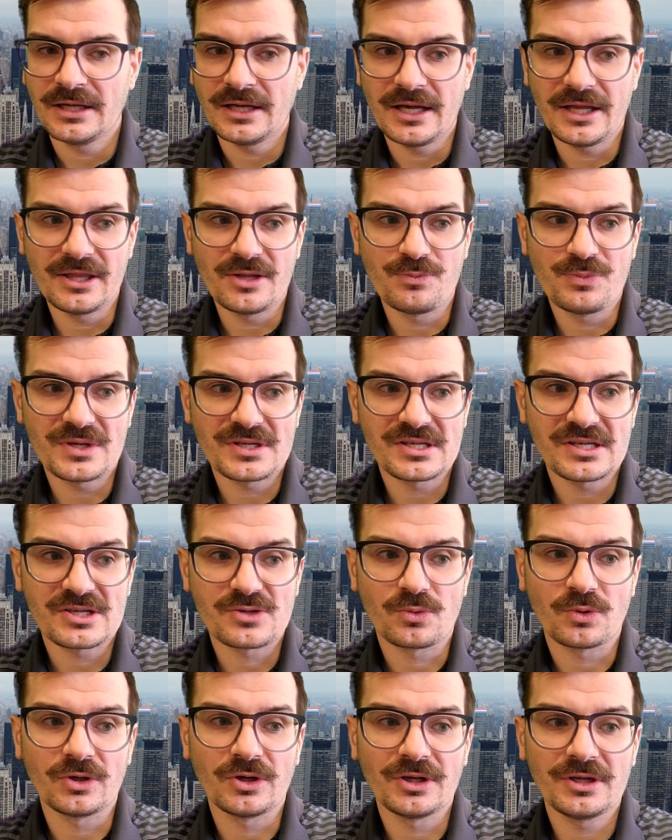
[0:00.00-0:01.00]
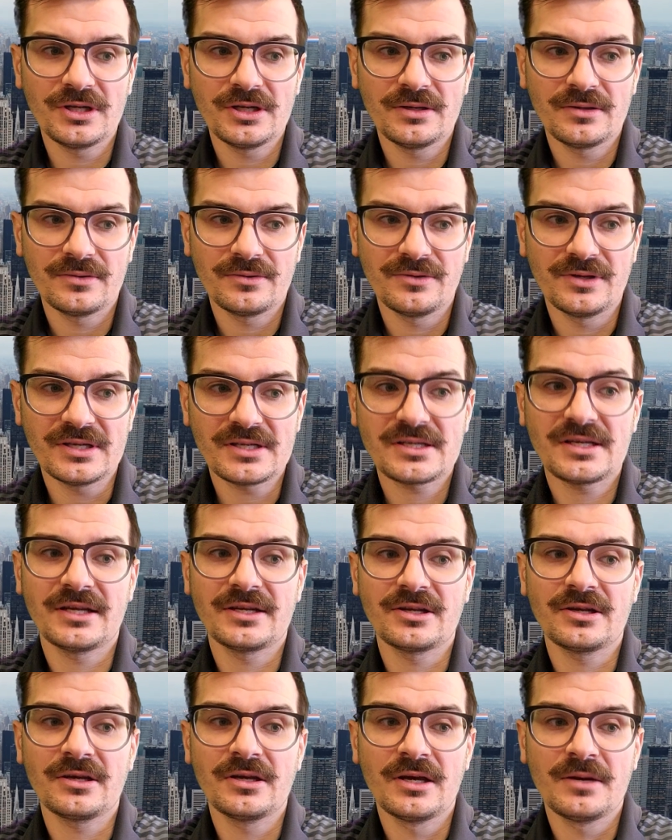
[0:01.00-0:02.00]
In the business world, this
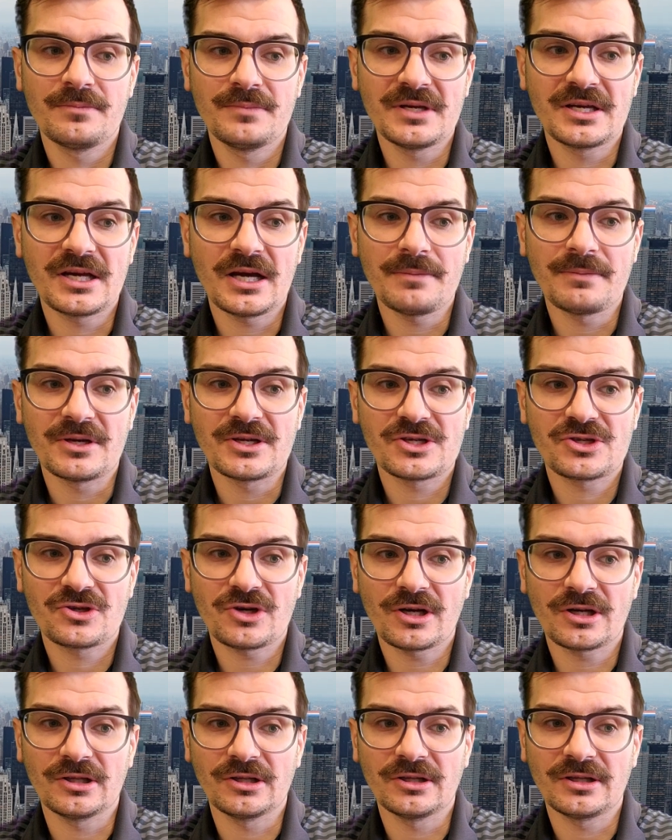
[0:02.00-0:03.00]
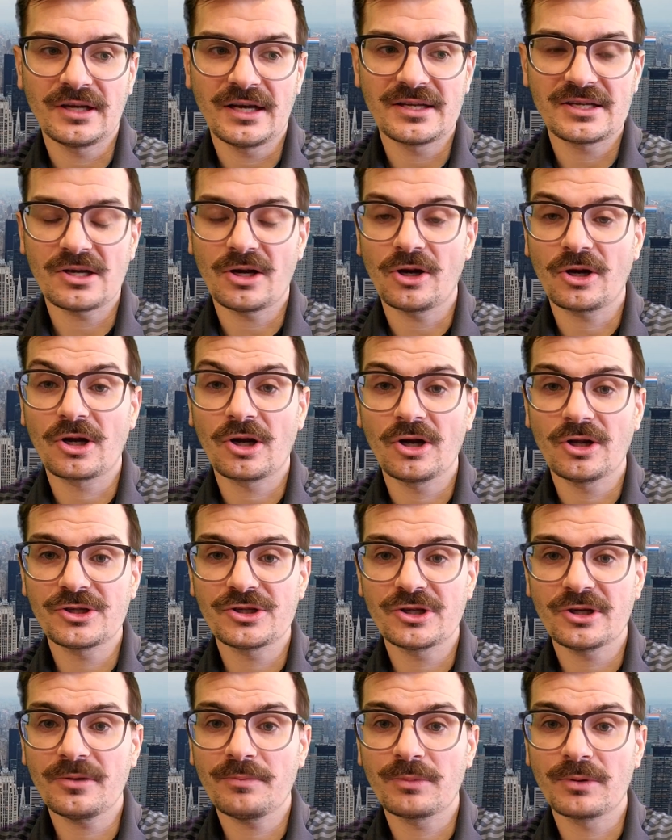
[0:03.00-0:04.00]
can become a struggle as our
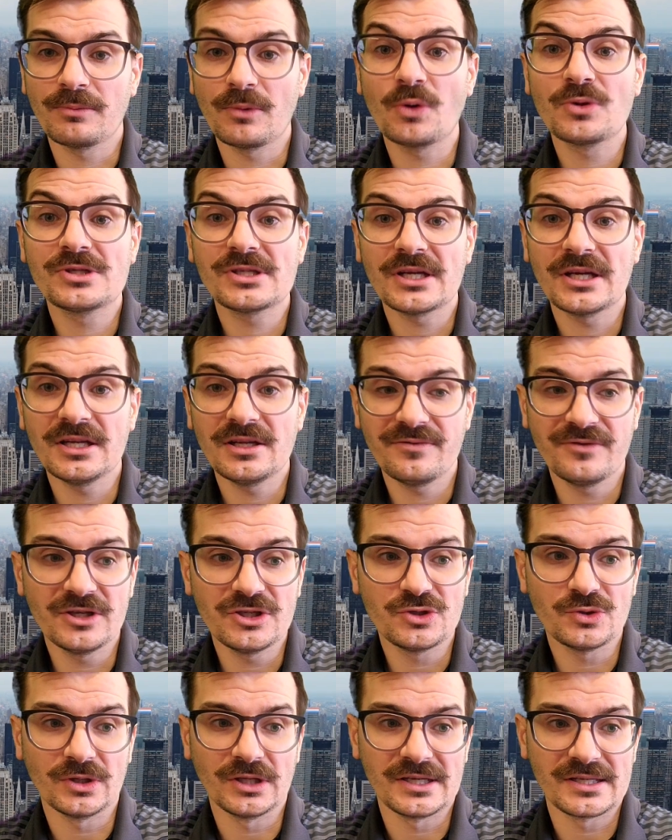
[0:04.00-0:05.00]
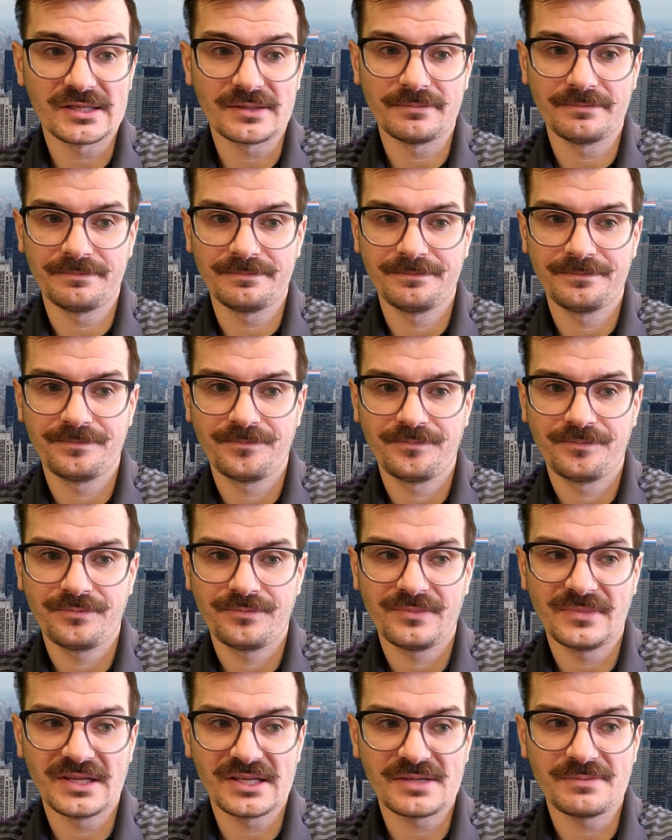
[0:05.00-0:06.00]
culture promotes individualism.
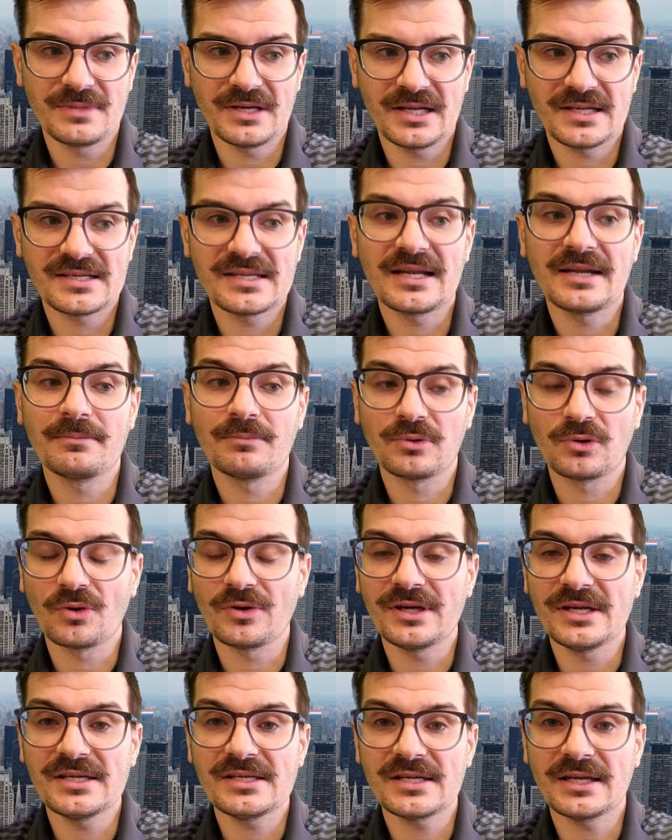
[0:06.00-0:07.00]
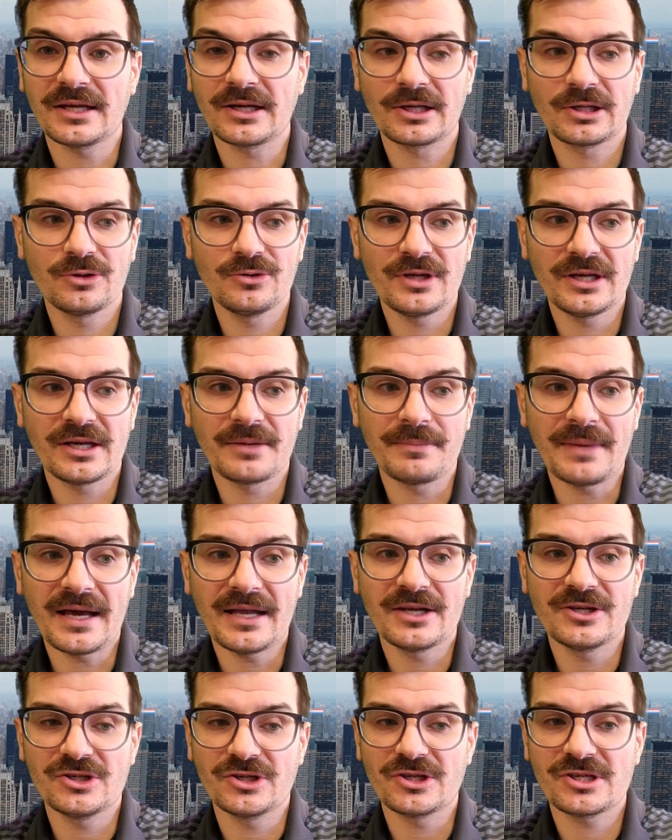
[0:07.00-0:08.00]
This means that employees, including
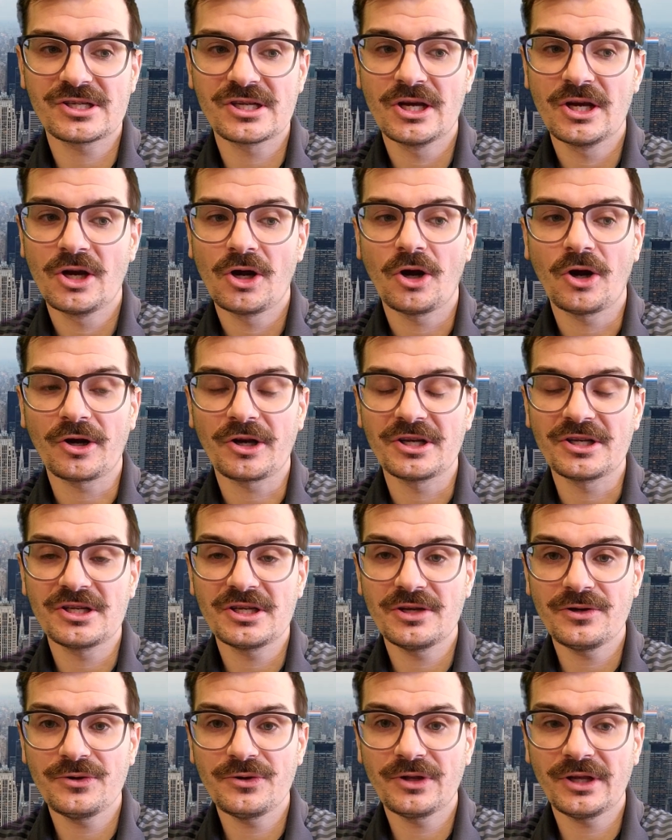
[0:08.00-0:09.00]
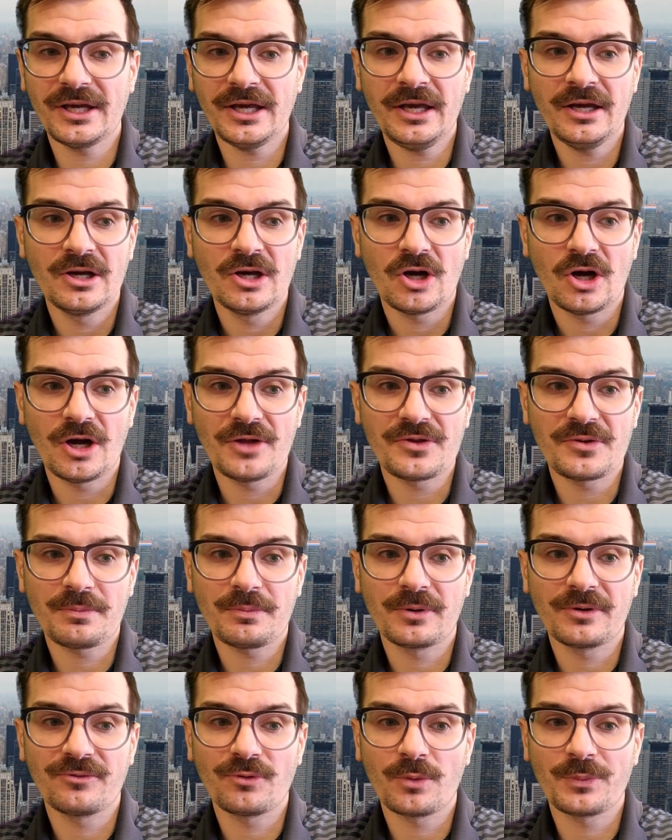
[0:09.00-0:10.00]
managers, are continually on the
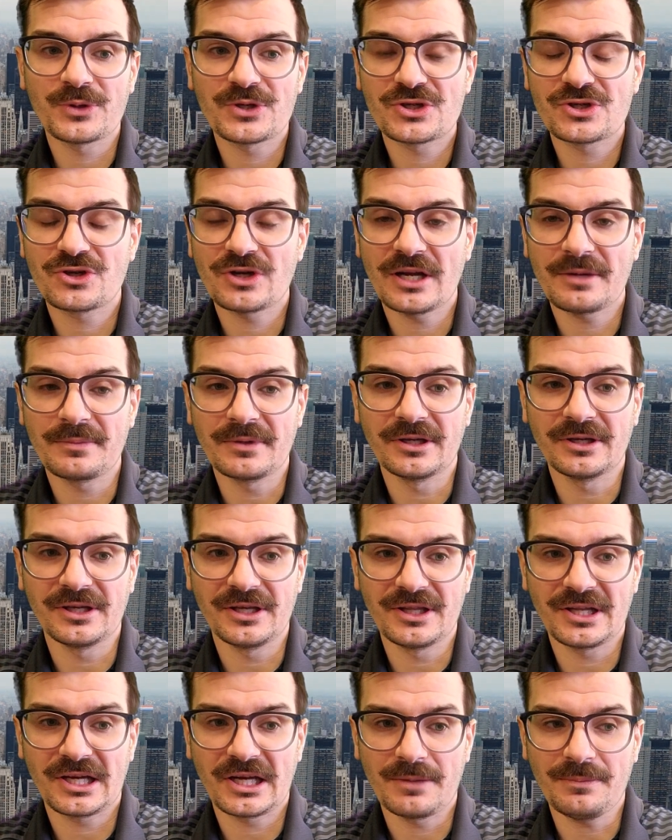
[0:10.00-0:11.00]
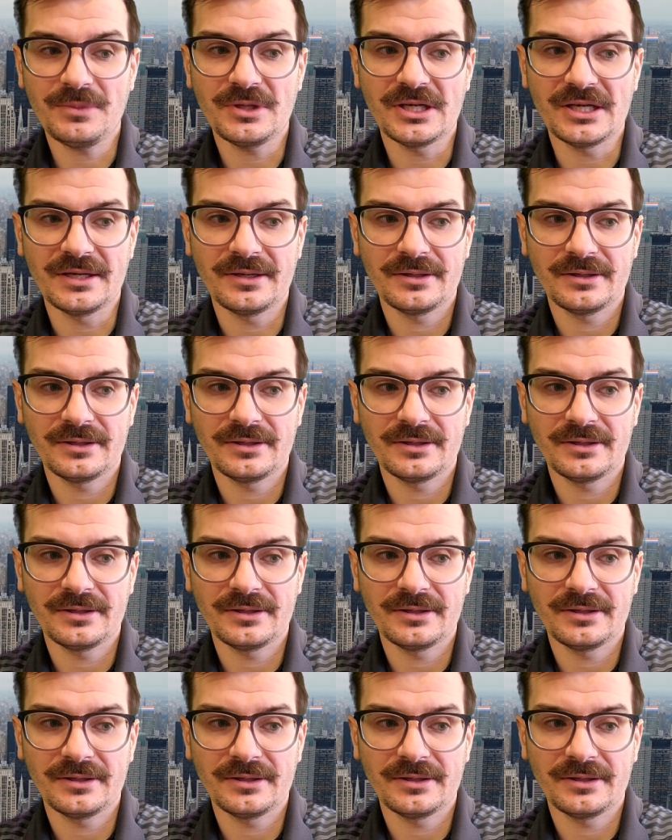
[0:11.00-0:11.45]
performance treadmill in the company.